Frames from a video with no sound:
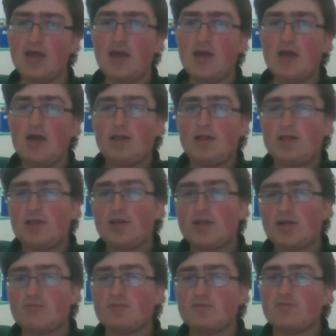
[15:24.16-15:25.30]
Like the other deck
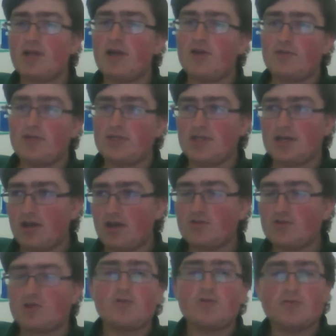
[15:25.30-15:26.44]
was relying on things like Knife
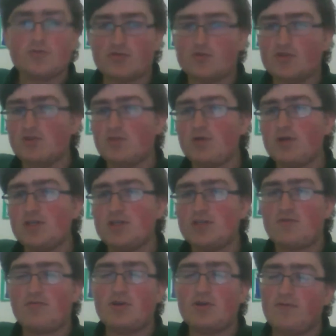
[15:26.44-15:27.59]
Juggler, Sorcerer's Apprentice,
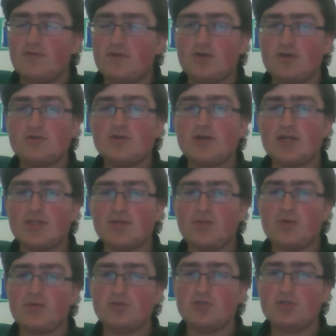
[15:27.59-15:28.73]
3 2-for-2s, as
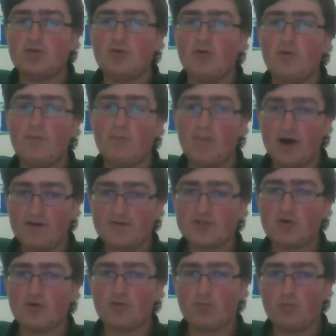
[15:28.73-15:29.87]
opposed to buffs
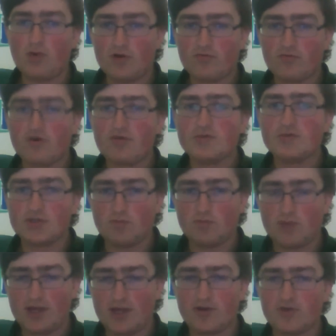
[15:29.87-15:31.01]
on 1 drops and
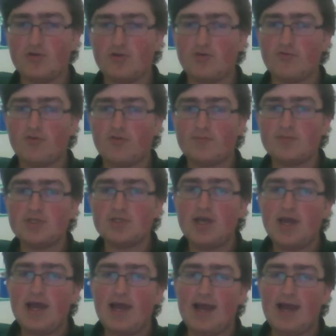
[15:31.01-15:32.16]
weaker 2 drops,
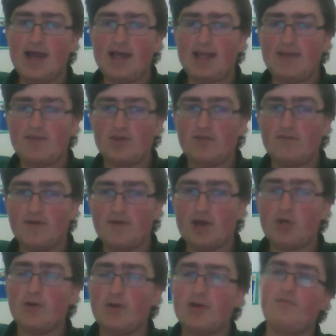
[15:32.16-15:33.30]
and giving you value
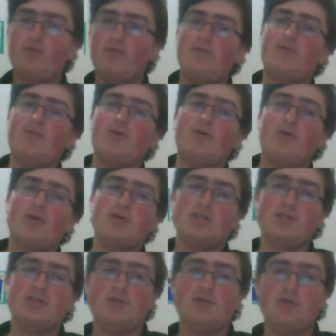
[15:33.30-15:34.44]
out of all of your cards as
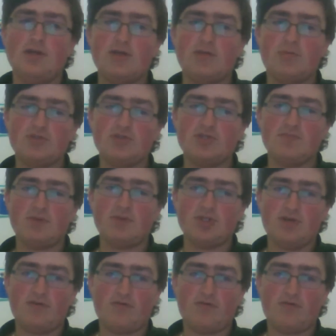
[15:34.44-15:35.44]
opposed to just punching through.